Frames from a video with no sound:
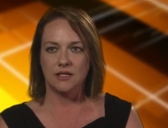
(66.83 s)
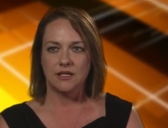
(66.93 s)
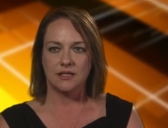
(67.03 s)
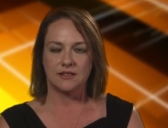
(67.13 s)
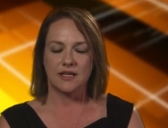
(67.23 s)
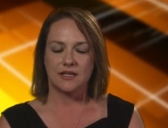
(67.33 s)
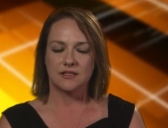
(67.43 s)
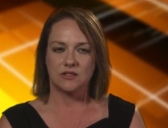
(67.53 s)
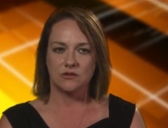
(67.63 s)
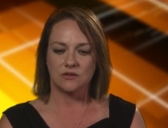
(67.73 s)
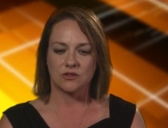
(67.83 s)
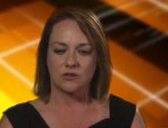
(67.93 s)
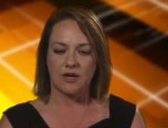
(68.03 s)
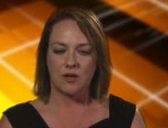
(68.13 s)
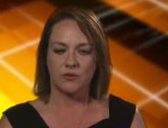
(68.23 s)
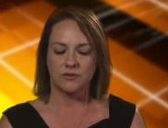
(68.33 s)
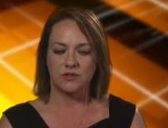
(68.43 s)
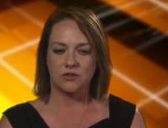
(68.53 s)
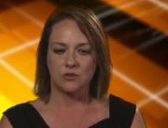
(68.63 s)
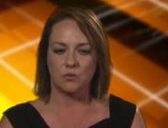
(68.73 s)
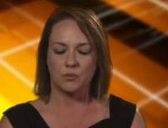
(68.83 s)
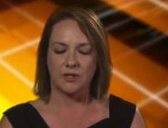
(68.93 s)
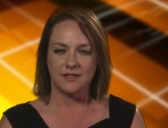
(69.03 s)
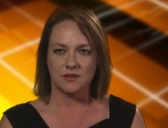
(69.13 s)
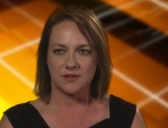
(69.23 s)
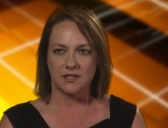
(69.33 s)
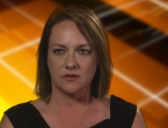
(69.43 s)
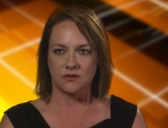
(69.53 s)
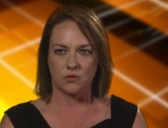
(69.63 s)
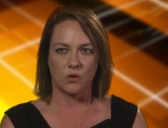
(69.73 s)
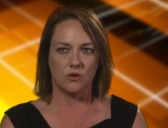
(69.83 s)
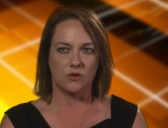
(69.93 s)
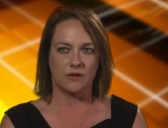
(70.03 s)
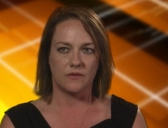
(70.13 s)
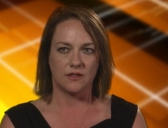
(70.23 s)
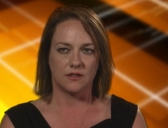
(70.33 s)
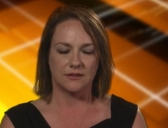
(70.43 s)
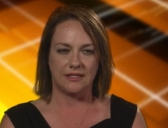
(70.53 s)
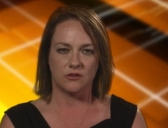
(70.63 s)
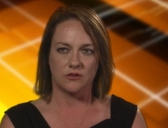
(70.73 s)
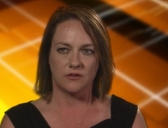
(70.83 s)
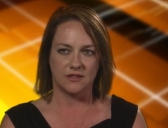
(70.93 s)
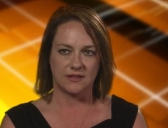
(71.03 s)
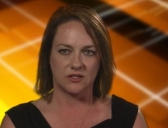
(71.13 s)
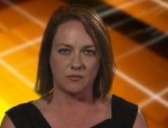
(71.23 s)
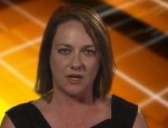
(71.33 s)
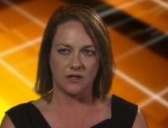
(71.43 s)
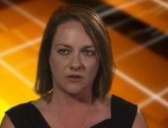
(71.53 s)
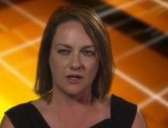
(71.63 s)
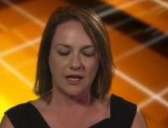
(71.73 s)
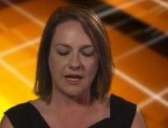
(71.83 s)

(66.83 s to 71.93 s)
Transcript: is that students are able to place themselves in the role of the leader or the decision maker